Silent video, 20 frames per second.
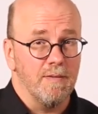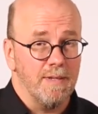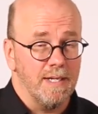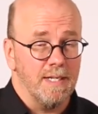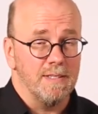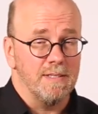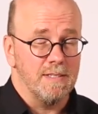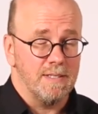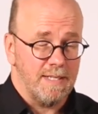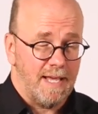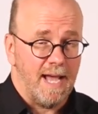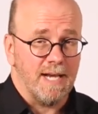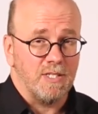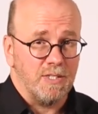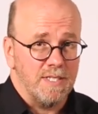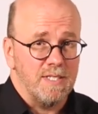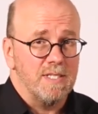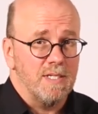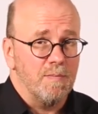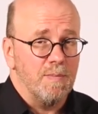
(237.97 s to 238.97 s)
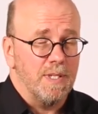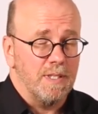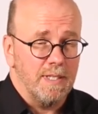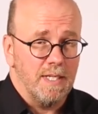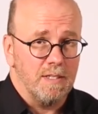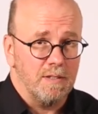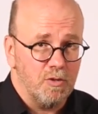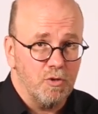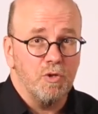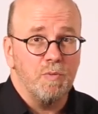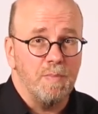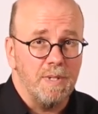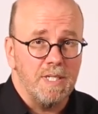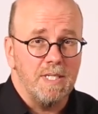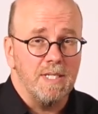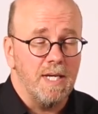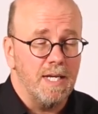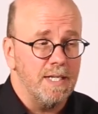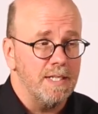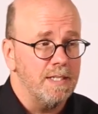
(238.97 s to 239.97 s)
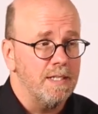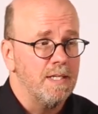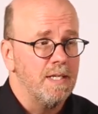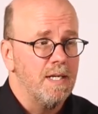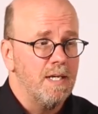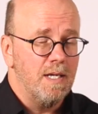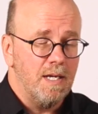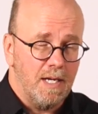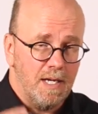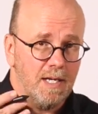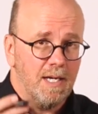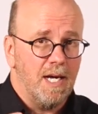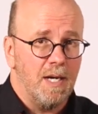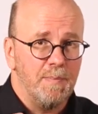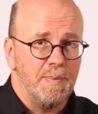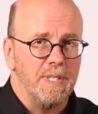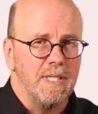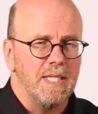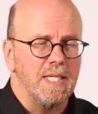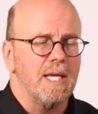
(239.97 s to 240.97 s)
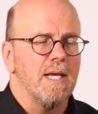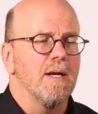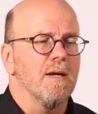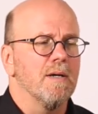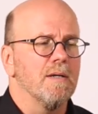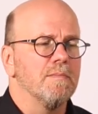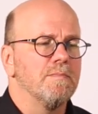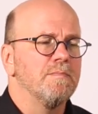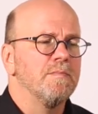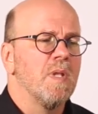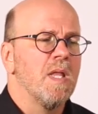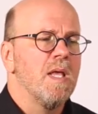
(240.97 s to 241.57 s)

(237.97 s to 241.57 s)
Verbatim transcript: that it's actually something that could be done uh, up in the air